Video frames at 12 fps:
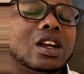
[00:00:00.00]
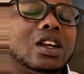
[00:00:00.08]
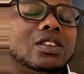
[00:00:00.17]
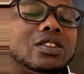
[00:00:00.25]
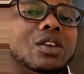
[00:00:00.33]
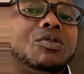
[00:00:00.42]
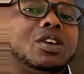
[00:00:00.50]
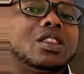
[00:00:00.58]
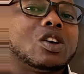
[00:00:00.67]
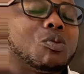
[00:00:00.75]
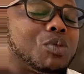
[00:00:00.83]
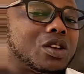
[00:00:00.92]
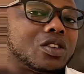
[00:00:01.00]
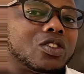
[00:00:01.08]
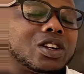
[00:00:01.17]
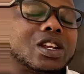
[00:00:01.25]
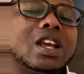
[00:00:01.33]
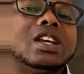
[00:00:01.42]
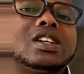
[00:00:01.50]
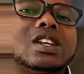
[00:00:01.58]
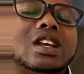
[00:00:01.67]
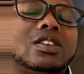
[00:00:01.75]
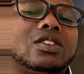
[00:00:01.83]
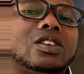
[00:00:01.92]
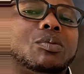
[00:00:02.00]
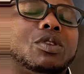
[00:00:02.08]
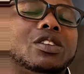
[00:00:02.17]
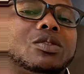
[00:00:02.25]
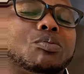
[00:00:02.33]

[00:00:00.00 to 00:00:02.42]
7, they'll be in grade 8 next year, please